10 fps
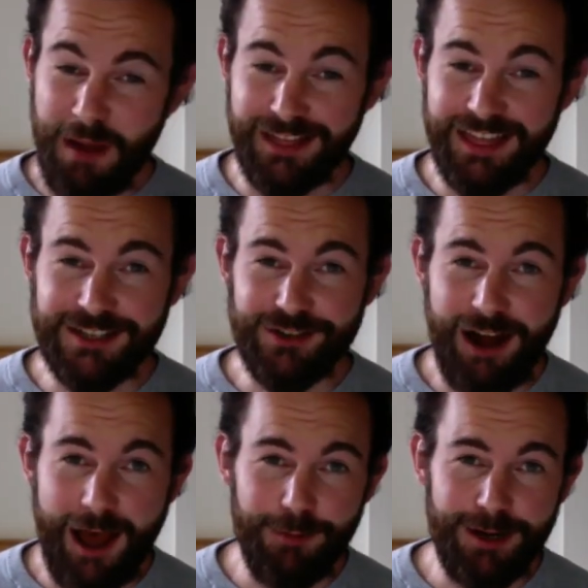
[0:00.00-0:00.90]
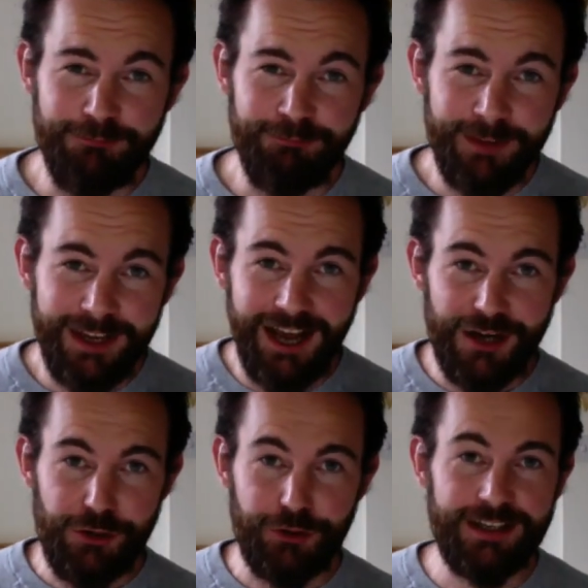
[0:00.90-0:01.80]
Big things are happening
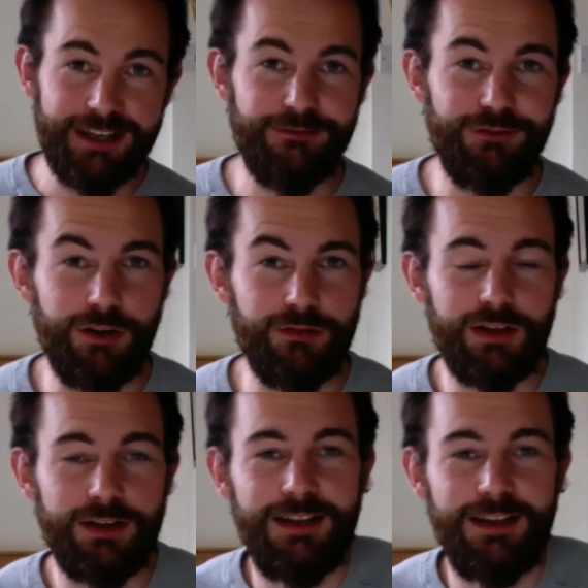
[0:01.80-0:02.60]
and you can get involved.